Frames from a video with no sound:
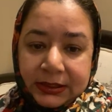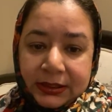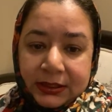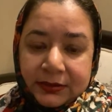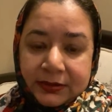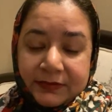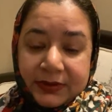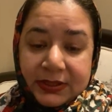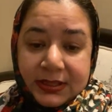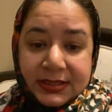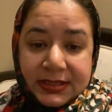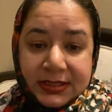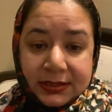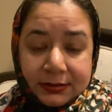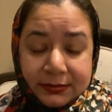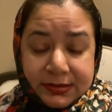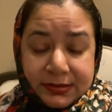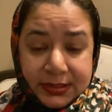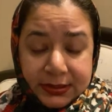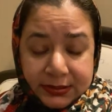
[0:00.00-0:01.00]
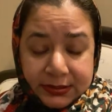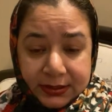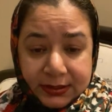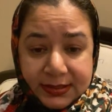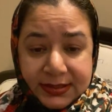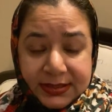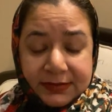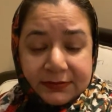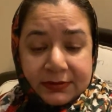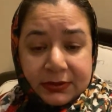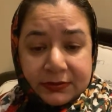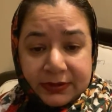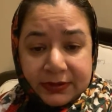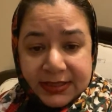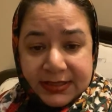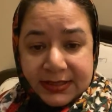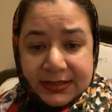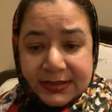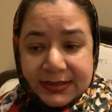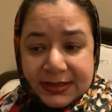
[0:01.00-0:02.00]
When the Syrian civil
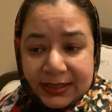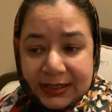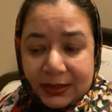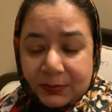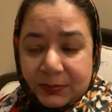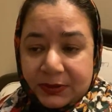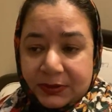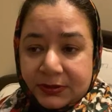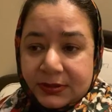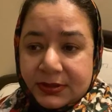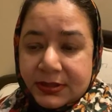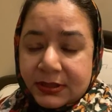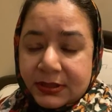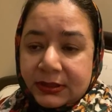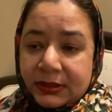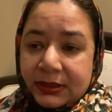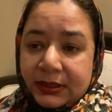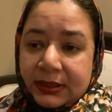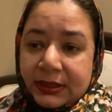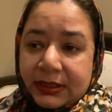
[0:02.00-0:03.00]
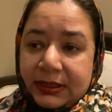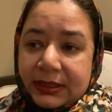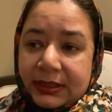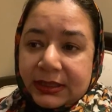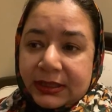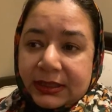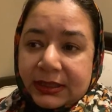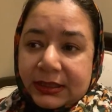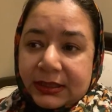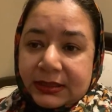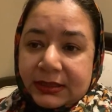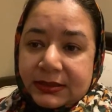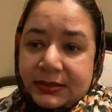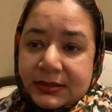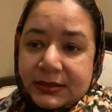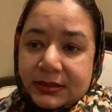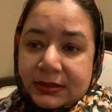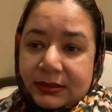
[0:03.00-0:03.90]
crisis happened, and,